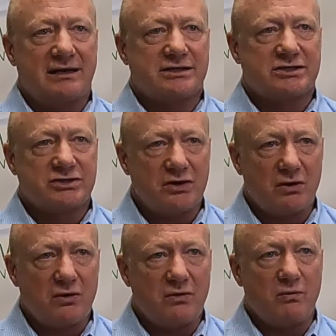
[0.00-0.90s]
it
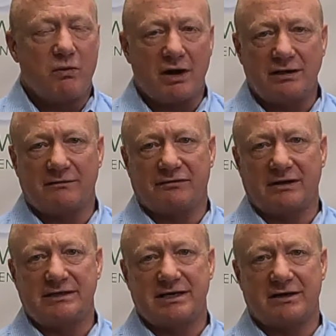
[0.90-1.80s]
so
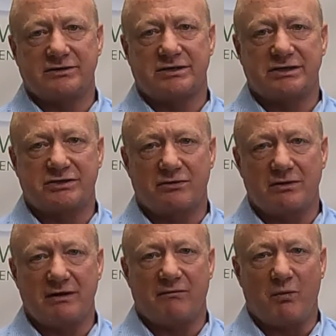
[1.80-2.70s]
wonderfully tells the
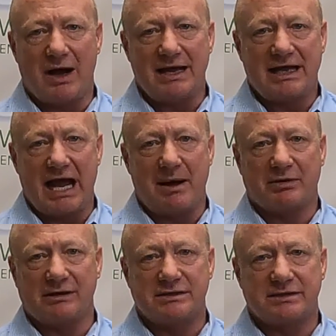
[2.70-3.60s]
story of why
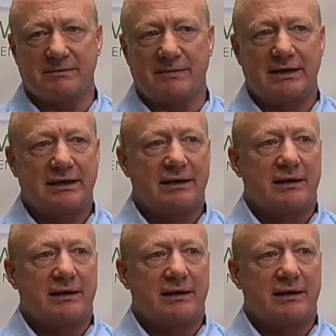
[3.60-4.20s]
capitalism